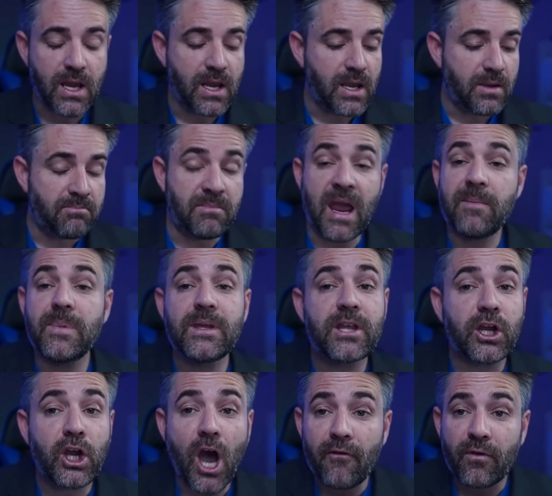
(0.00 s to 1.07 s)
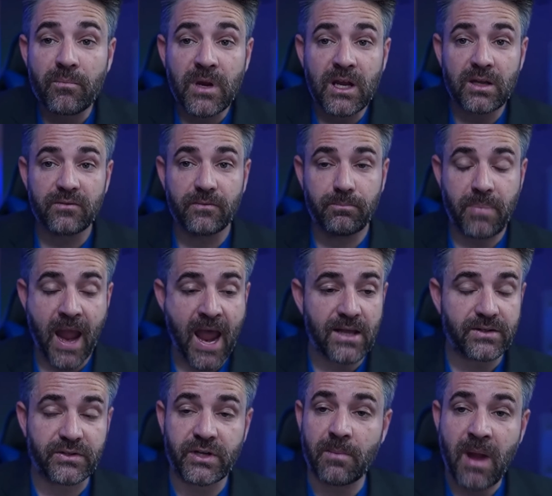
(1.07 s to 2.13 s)
Maybe the government
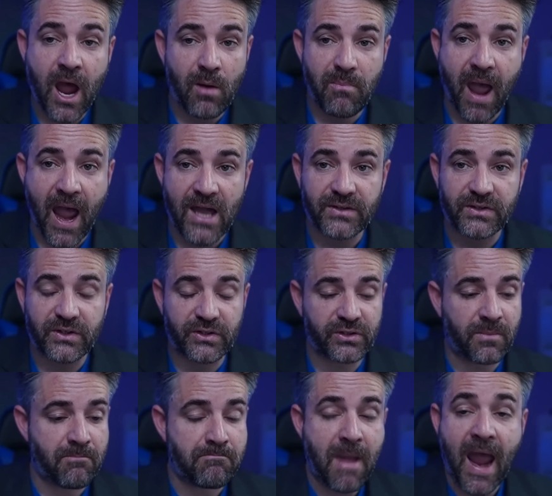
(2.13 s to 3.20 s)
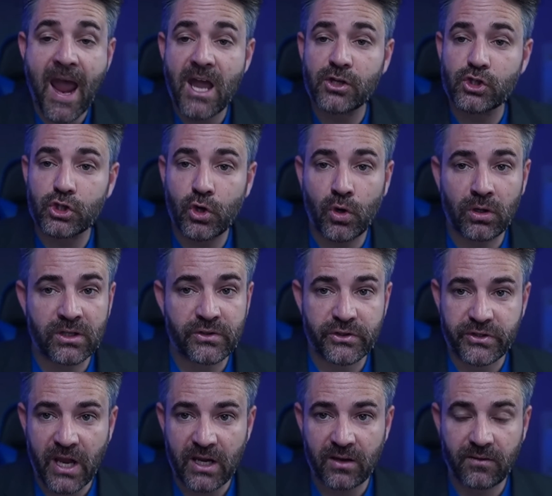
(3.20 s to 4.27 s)
somehow passes some magical
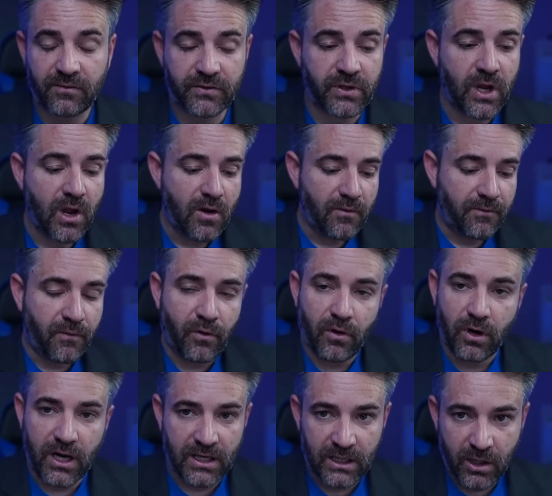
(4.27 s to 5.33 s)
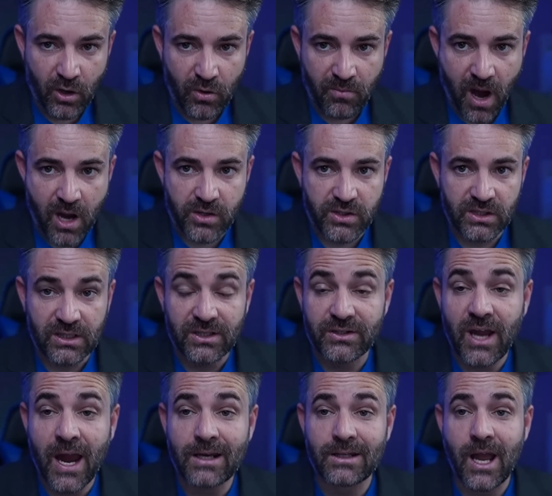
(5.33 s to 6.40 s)
incentives for any home buyers on the
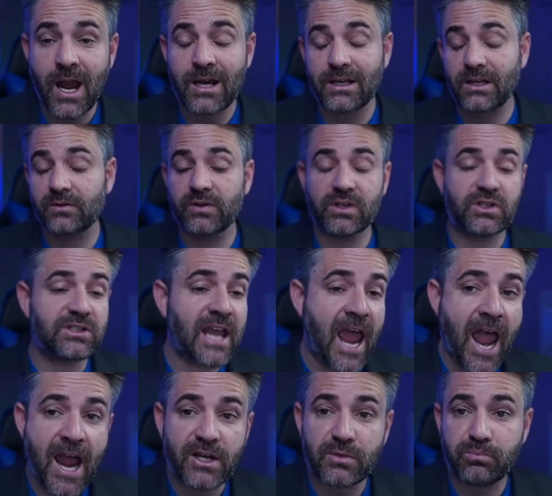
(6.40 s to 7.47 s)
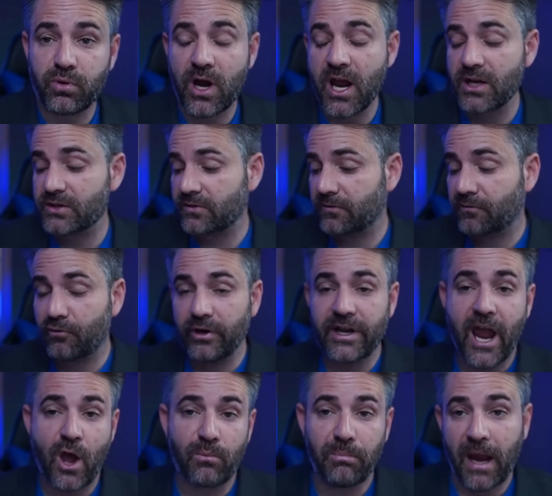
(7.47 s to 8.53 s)
sideline and gives us tax breaks and free
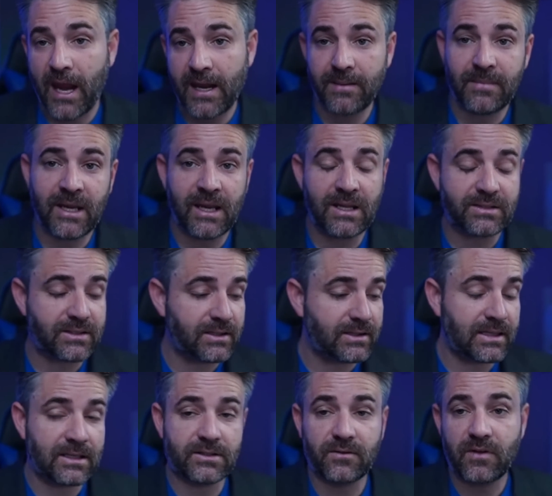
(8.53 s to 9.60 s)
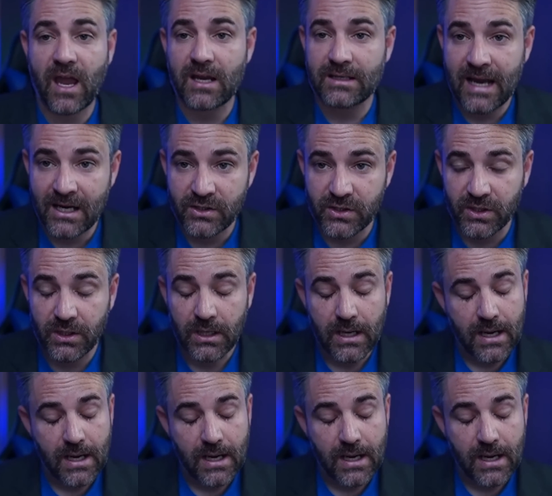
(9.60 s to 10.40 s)
down payments and things of that nature.